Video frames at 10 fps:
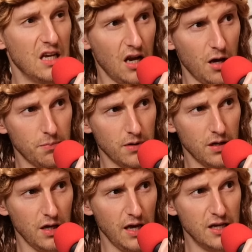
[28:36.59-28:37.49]
get up
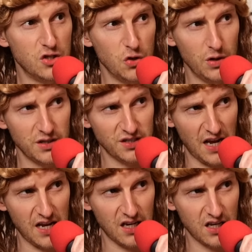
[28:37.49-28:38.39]
and Not do it
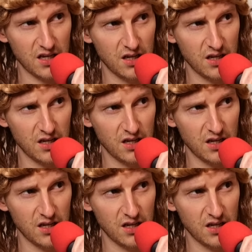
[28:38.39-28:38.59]
standing?